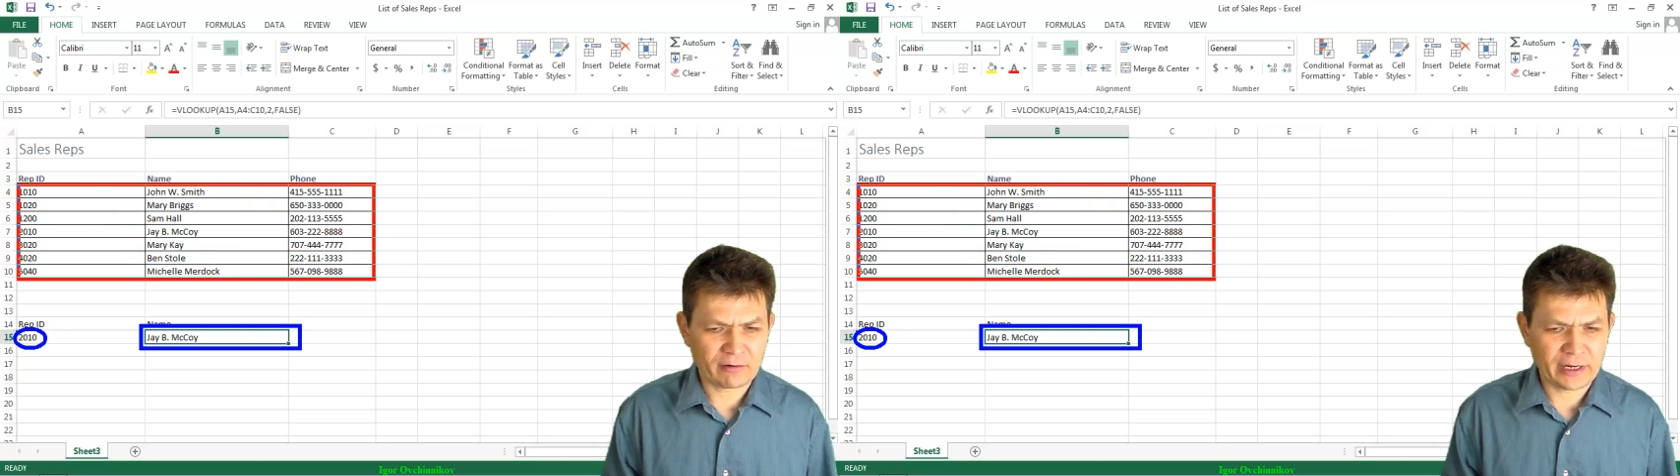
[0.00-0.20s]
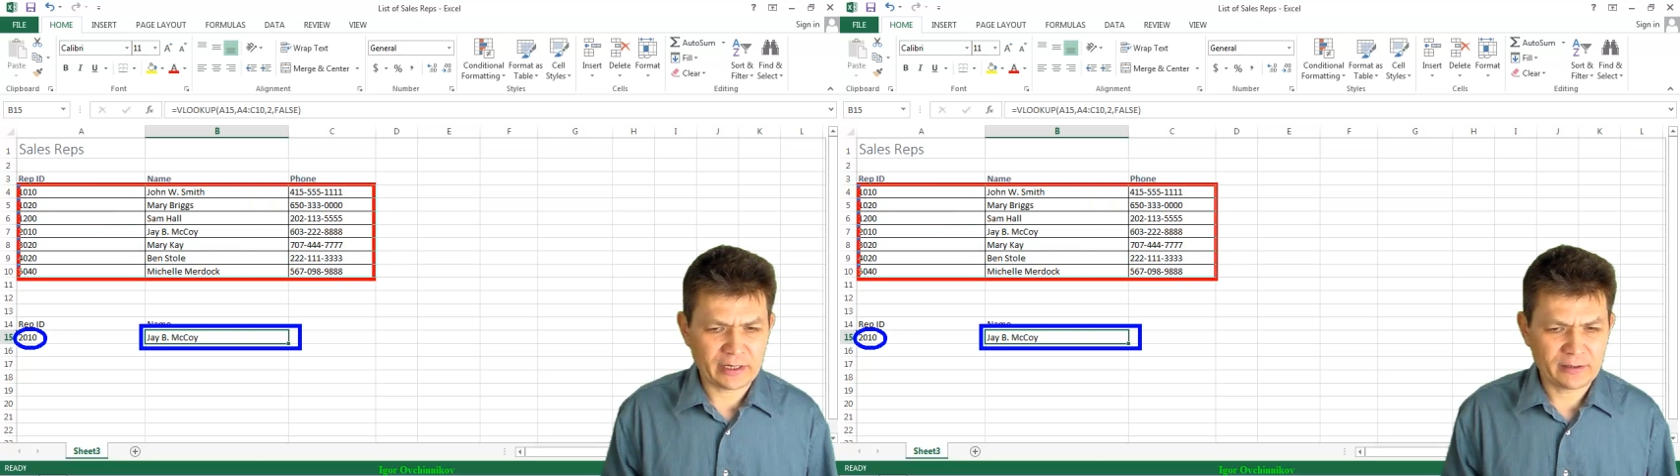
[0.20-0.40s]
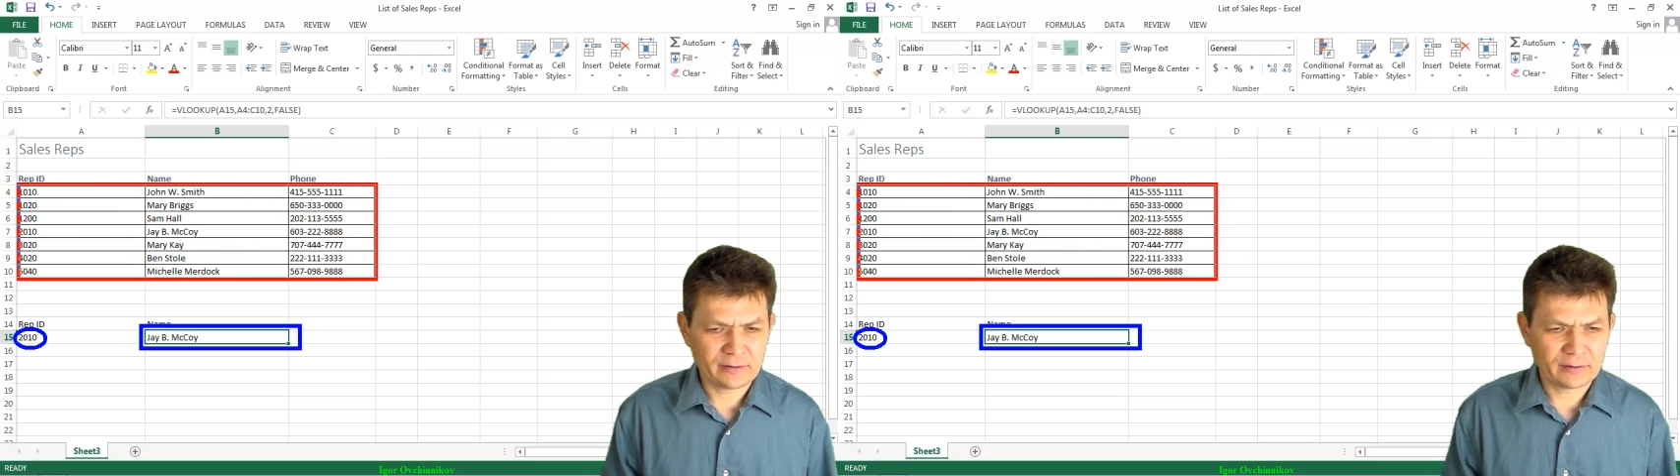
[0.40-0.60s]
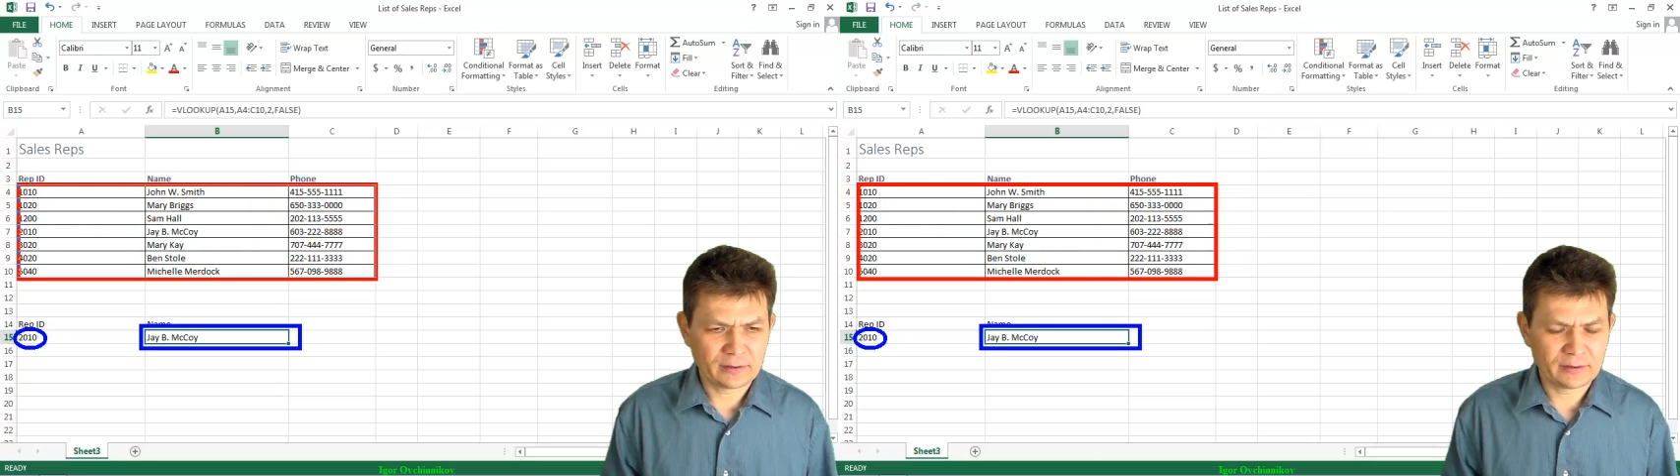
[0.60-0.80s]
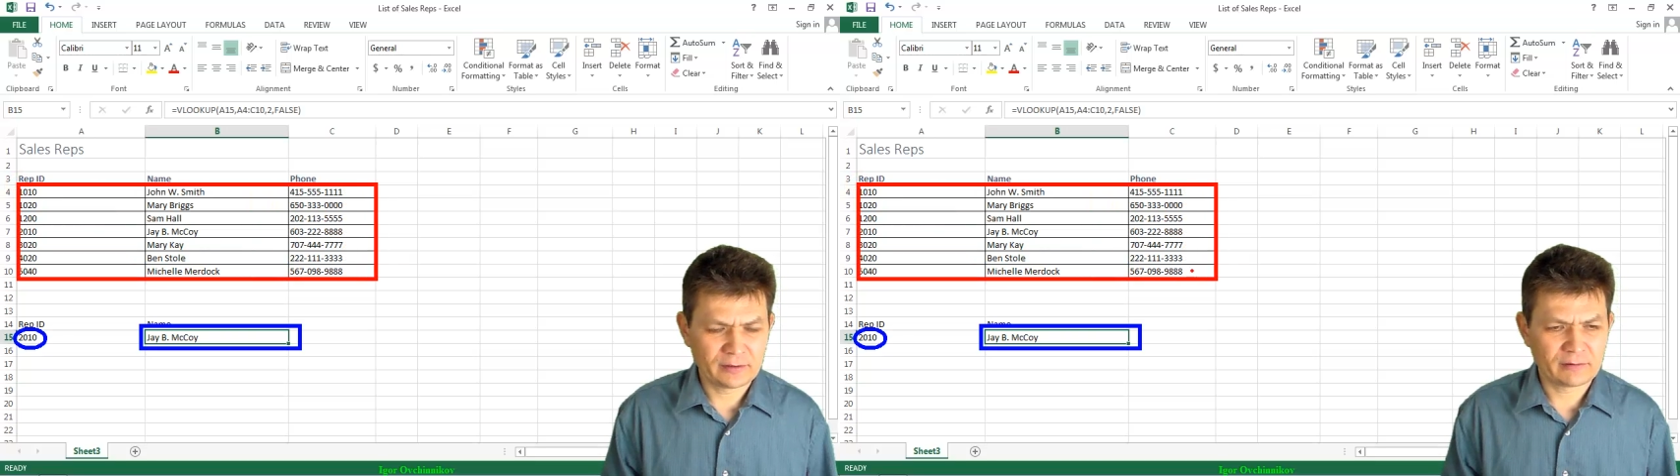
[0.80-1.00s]
array
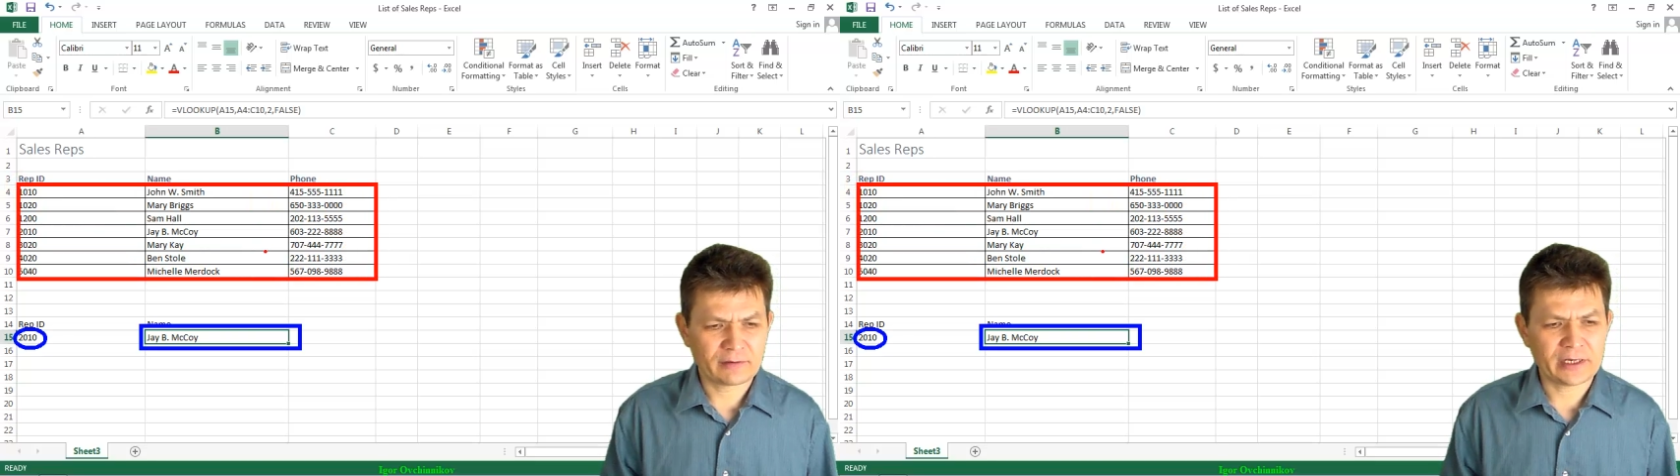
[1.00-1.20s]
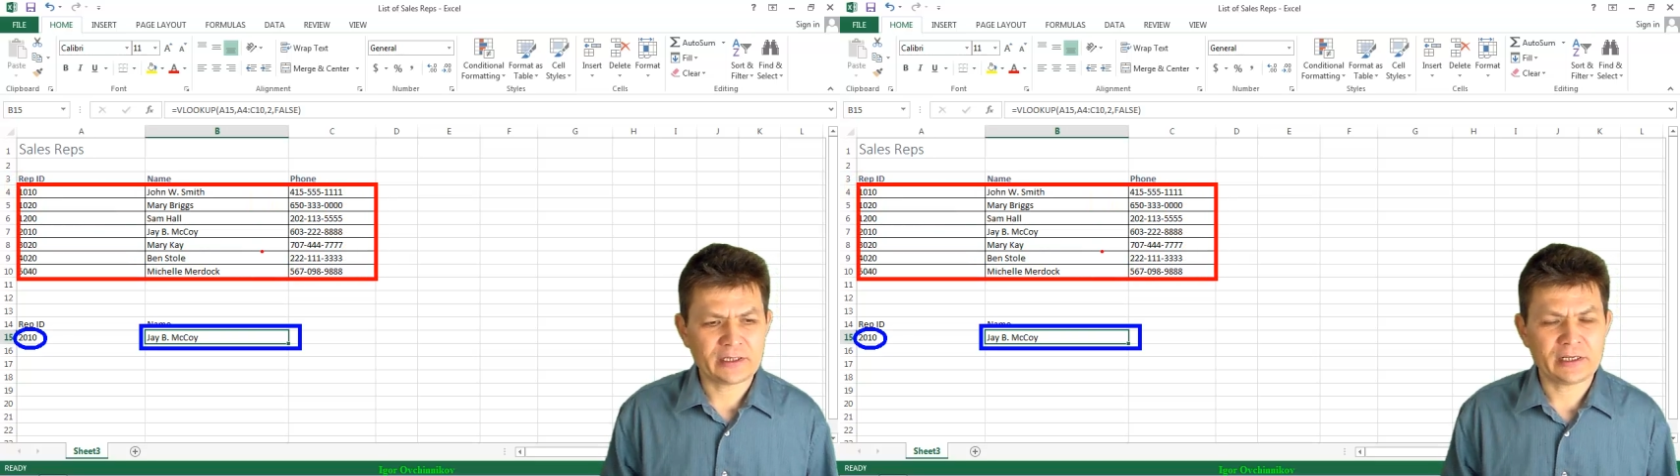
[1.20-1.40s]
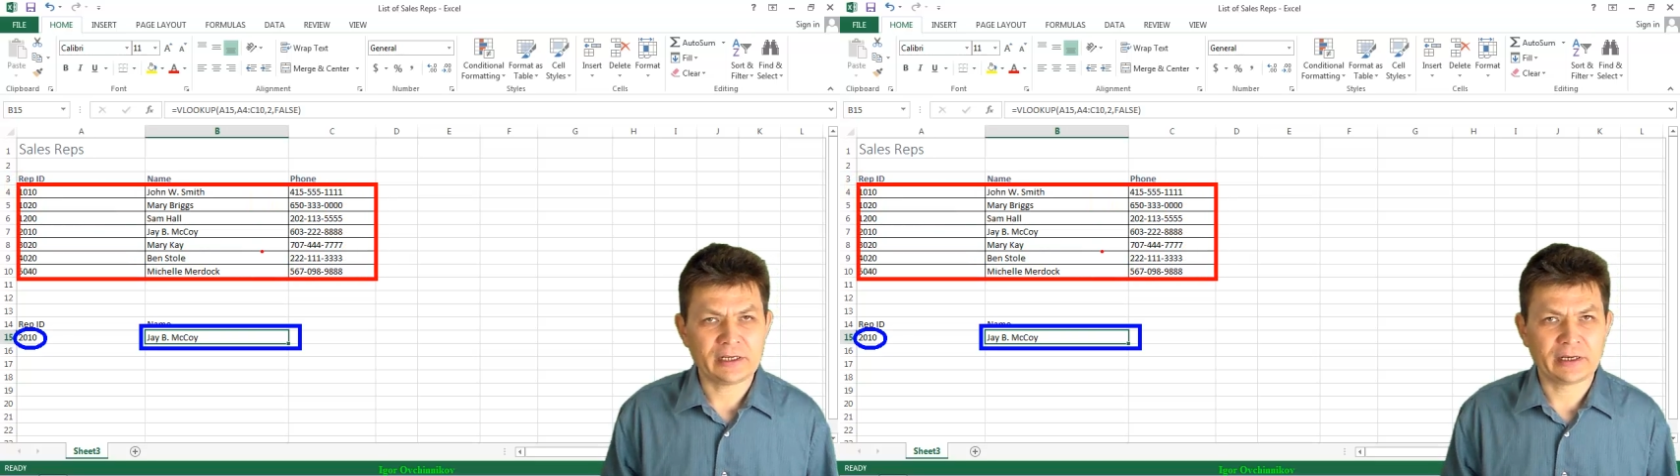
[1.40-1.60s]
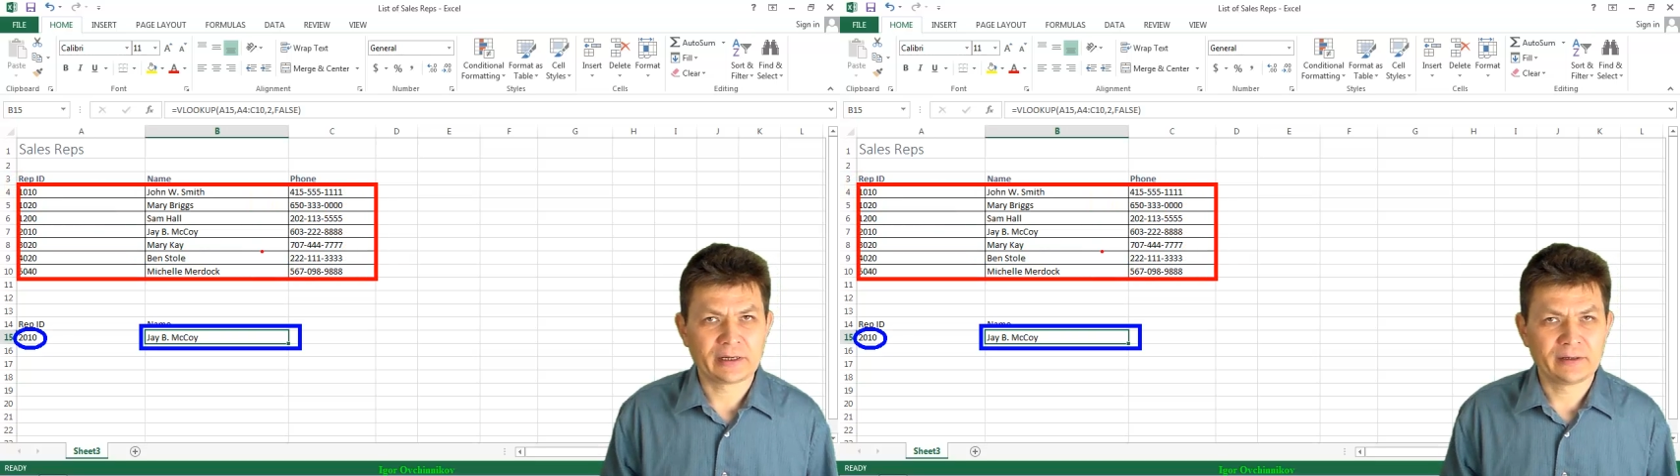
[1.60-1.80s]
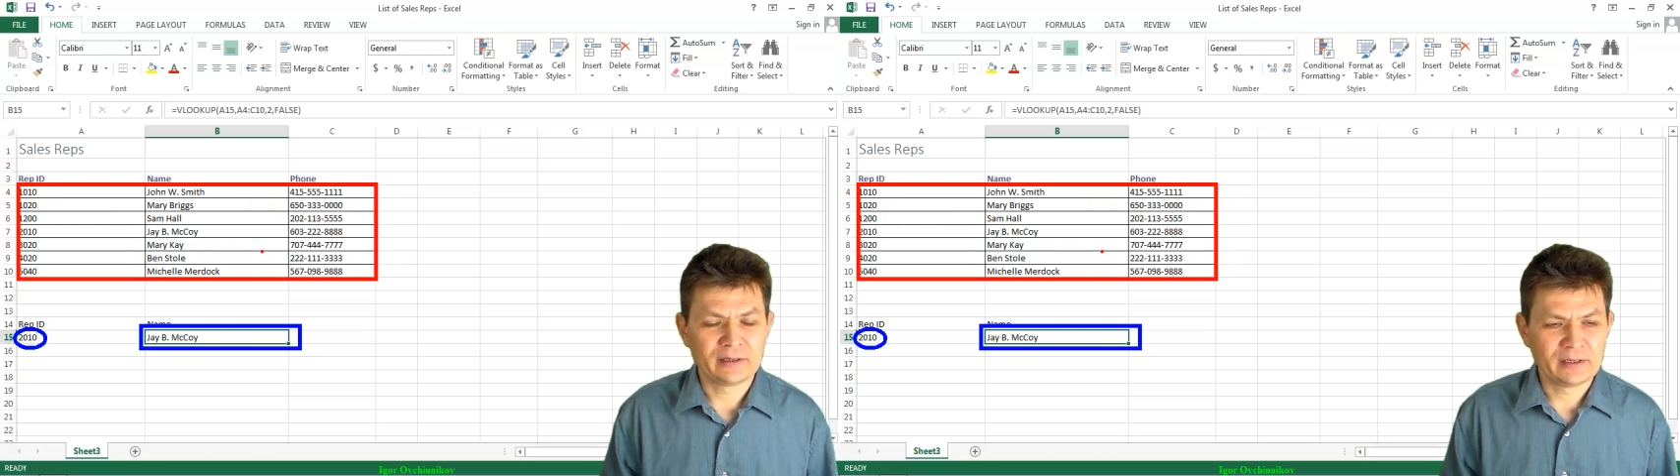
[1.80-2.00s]
right
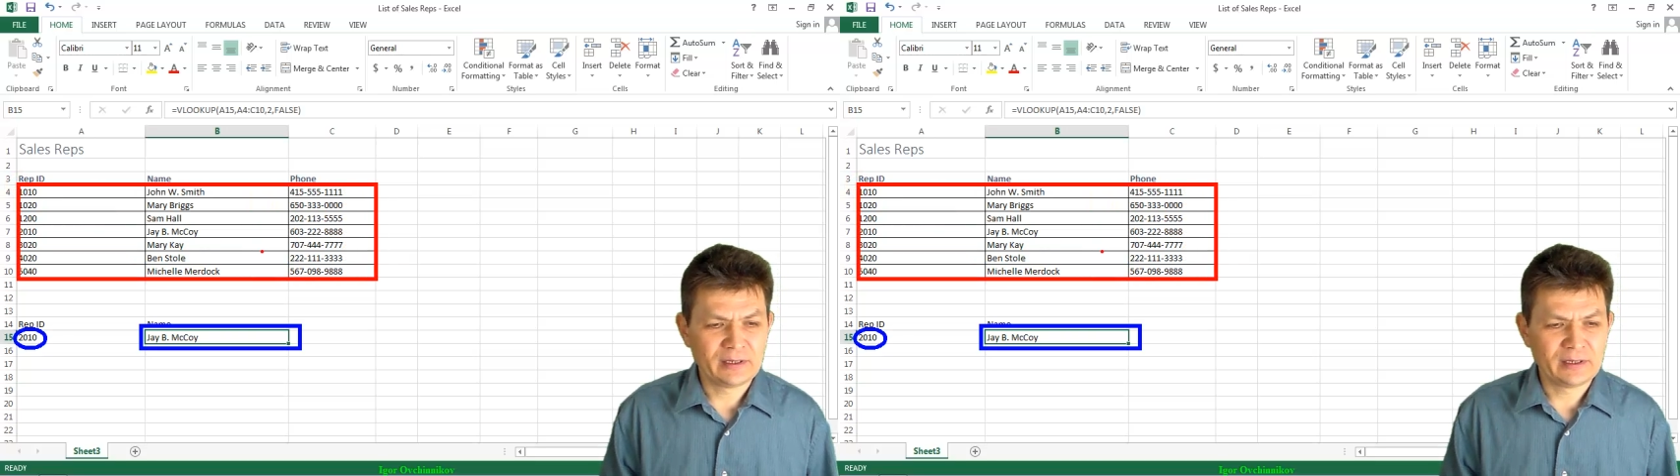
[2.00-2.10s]
here.